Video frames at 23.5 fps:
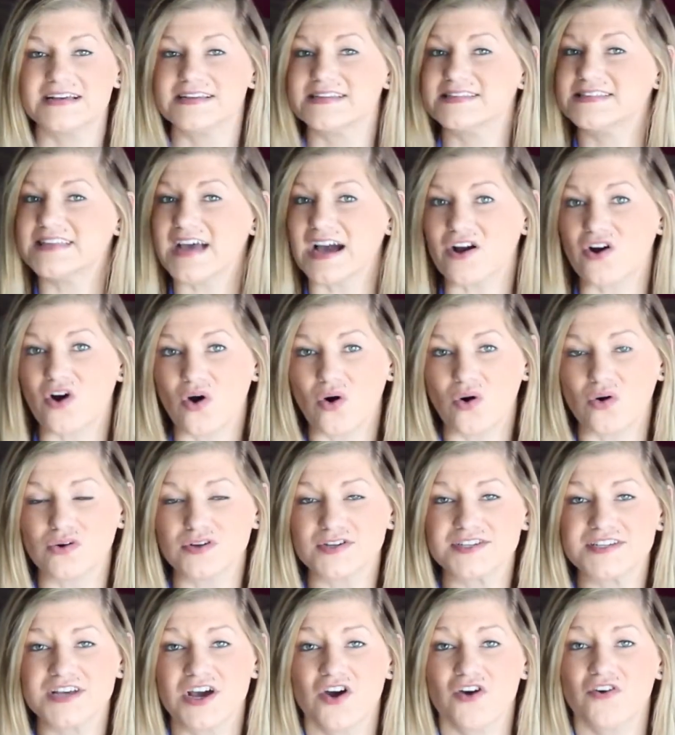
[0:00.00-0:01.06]
Set
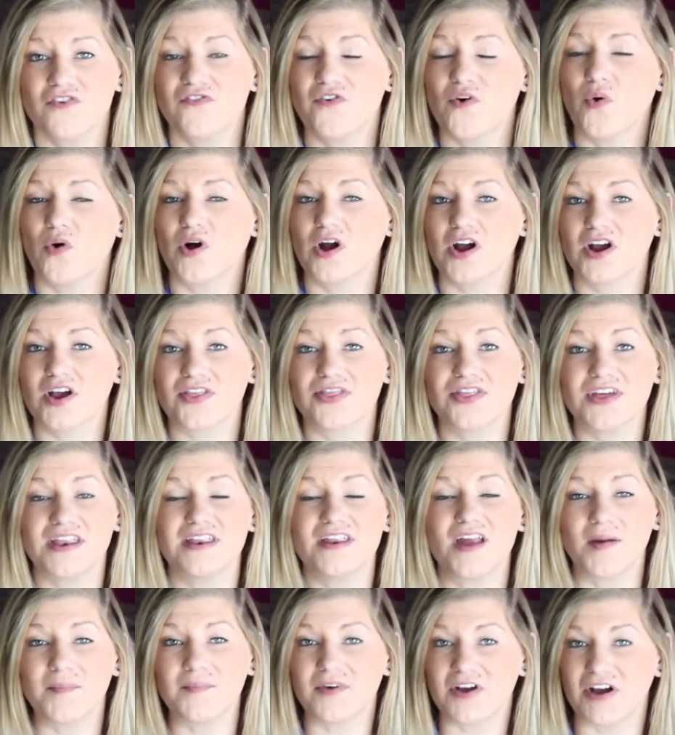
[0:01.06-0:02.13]
goals for the
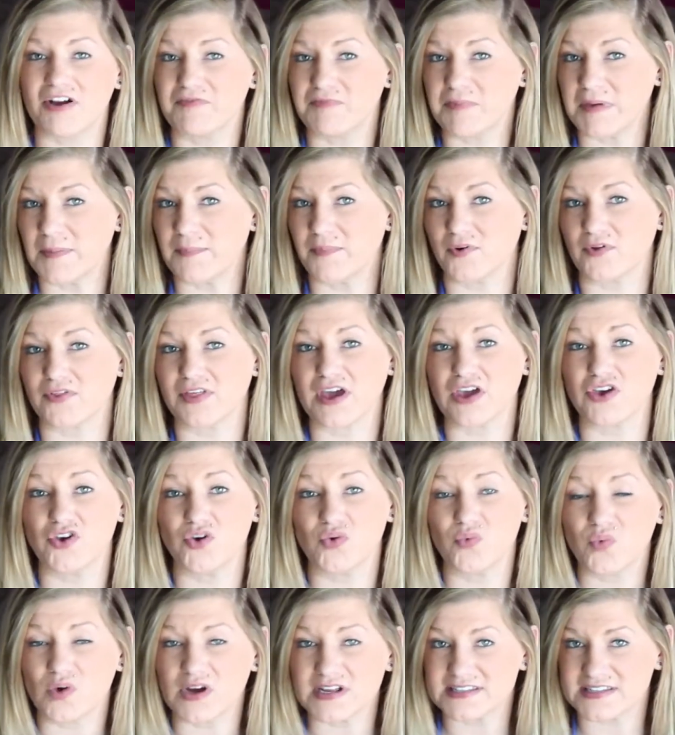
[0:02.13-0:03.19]
number of people that you
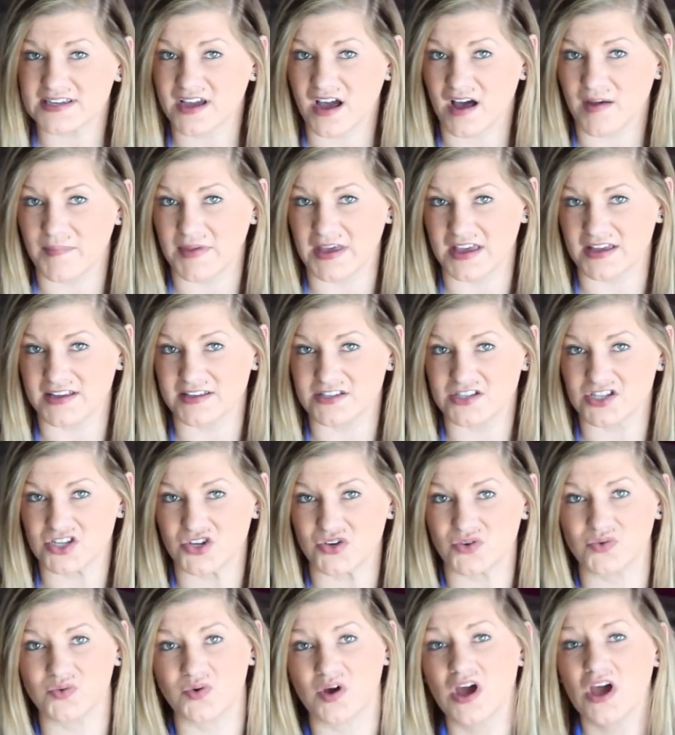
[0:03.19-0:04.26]
want to come
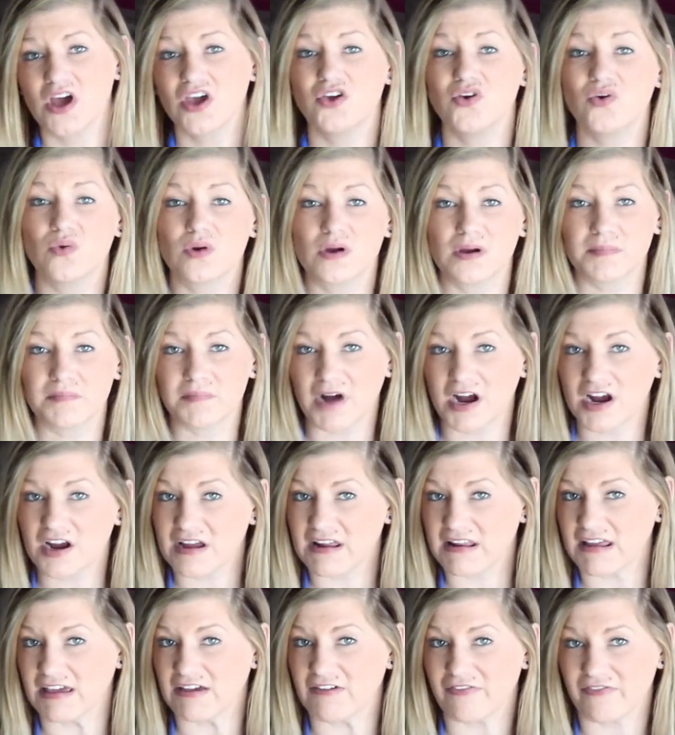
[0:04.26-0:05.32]
into your
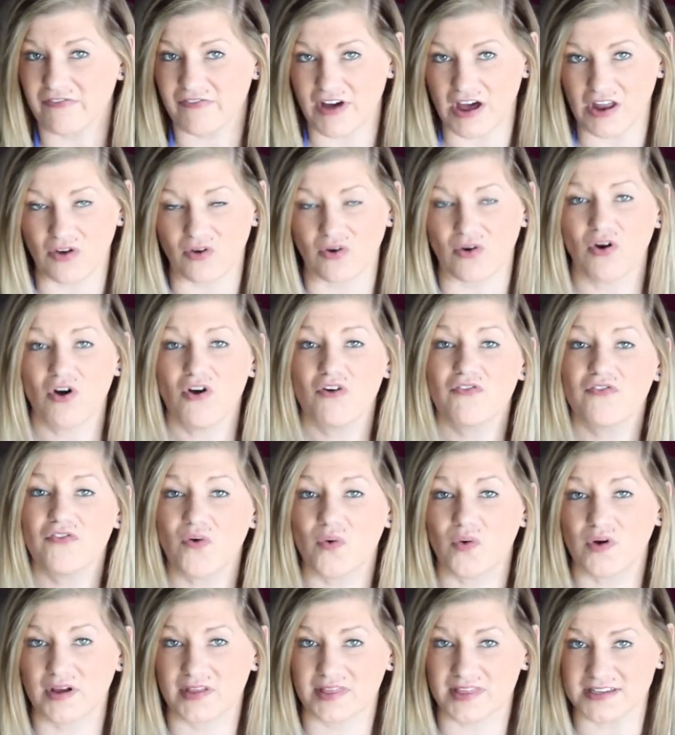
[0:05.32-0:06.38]
marketing funnel
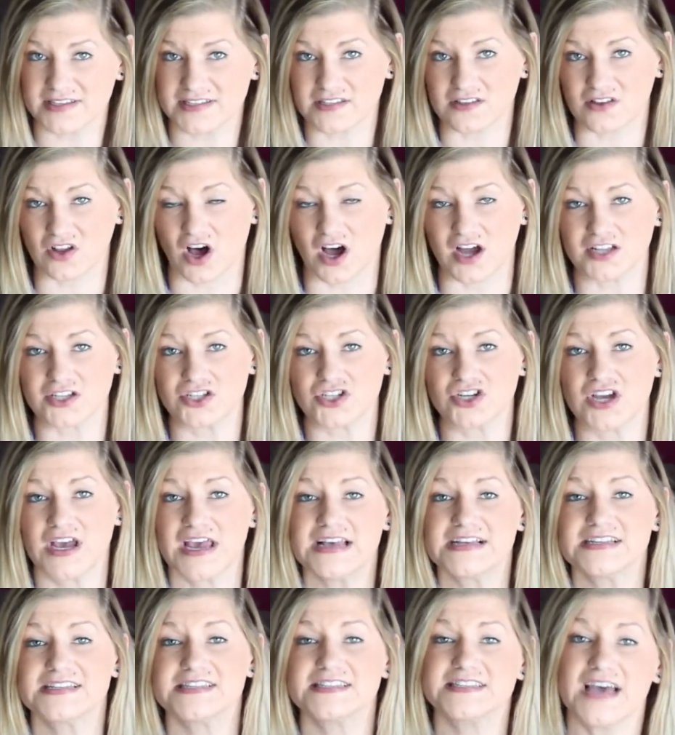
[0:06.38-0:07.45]
for this launch.
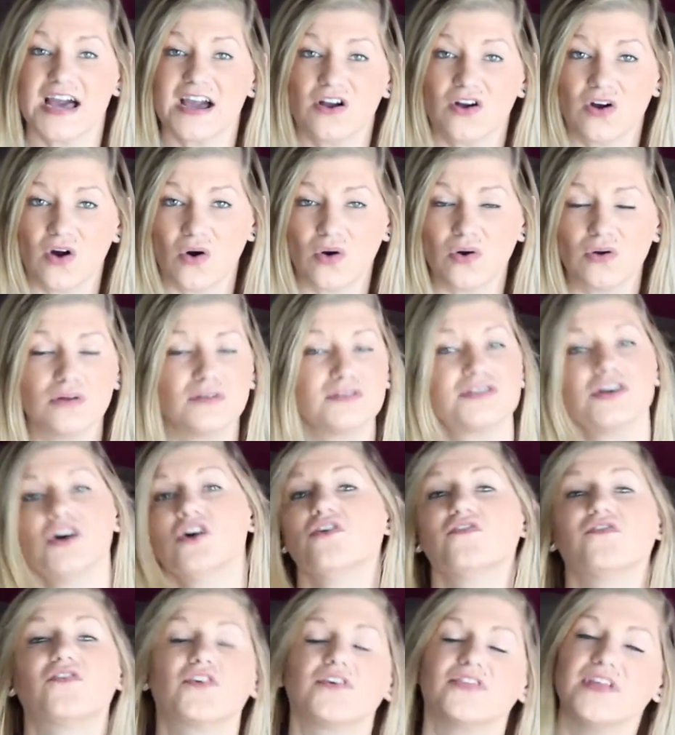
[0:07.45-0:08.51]
Set goals
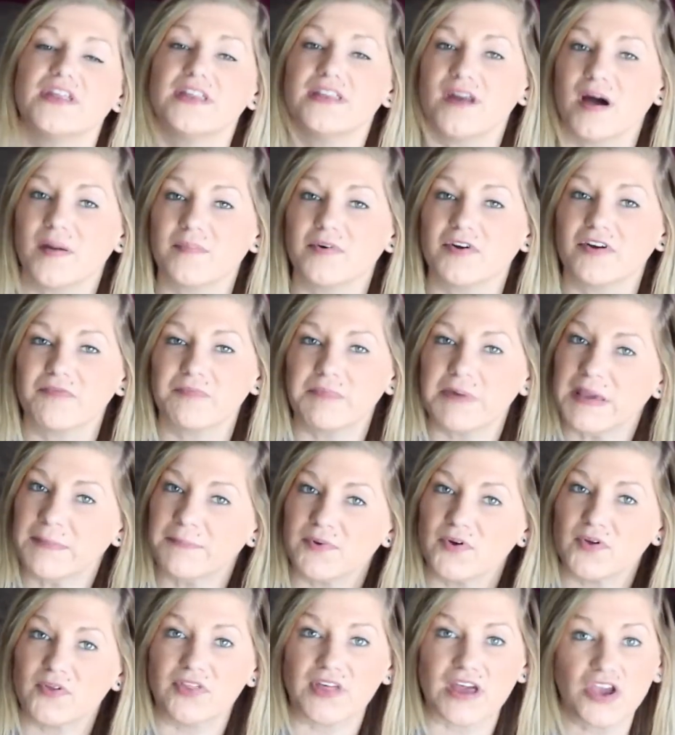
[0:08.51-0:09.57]
for the number of
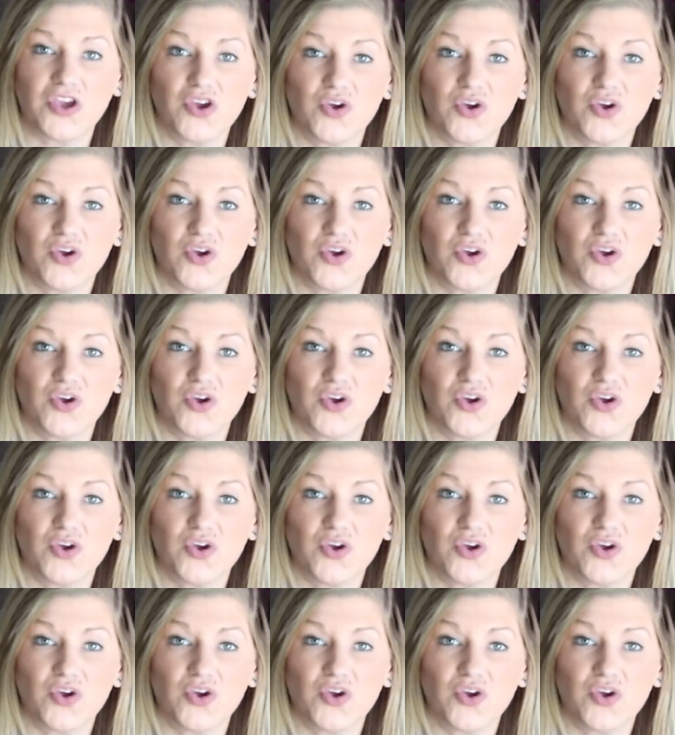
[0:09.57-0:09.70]
people that